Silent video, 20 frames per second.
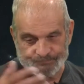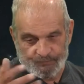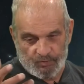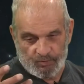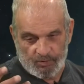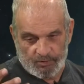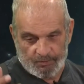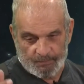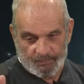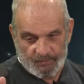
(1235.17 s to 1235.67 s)
you
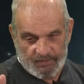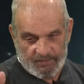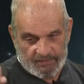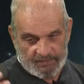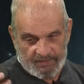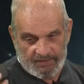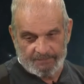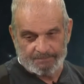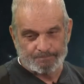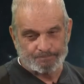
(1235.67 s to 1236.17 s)
know, and,
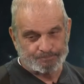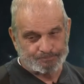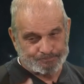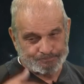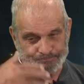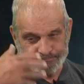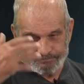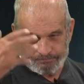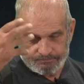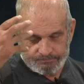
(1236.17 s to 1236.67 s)
and
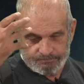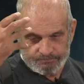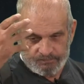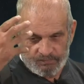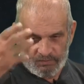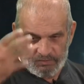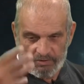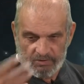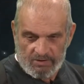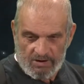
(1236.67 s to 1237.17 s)

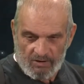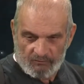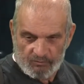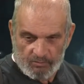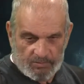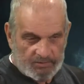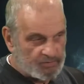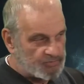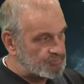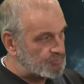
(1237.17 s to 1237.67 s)
the
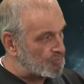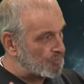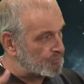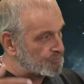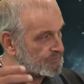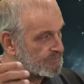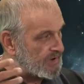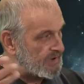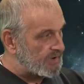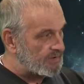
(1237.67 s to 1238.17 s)
government is still
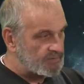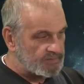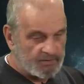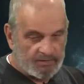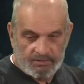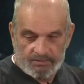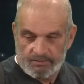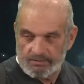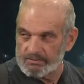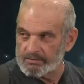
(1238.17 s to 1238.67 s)
saying
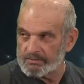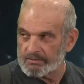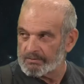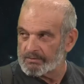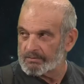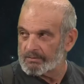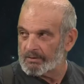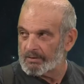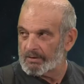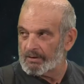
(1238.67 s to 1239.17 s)
that
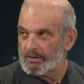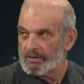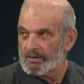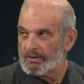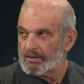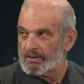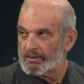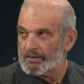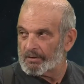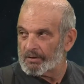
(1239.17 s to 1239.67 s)

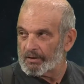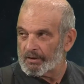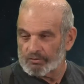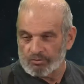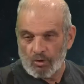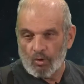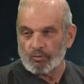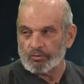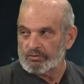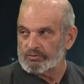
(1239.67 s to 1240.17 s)
it
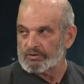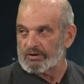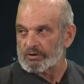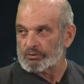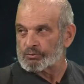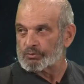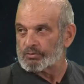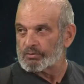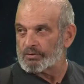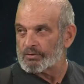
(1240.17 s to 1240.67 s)
don't
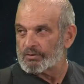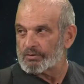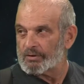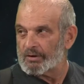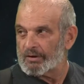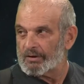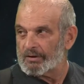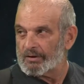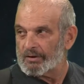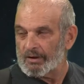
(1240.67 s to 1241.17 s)
exist.
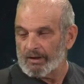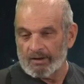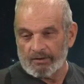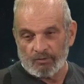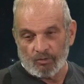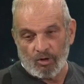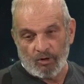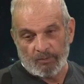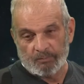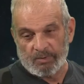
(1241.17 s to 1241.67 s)
Yeah. And
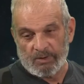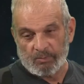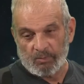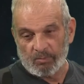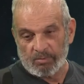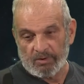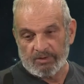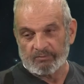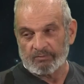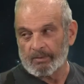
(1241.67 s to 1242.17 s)
well, a lot of people
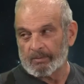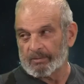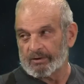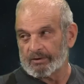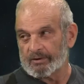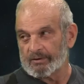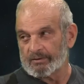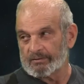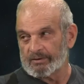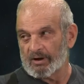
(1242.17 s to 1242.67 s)
believe them. I mean,
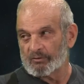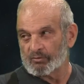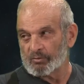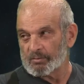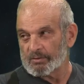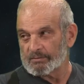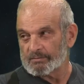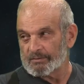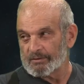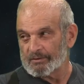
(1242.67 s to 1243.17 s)
their
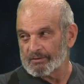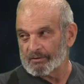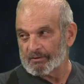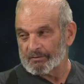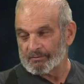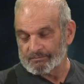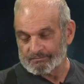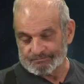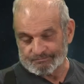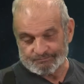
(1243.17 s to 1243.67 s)
government, you
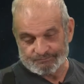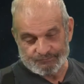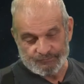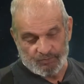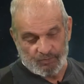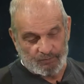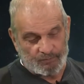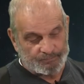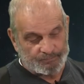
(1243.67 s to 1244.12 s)
know. So. Well,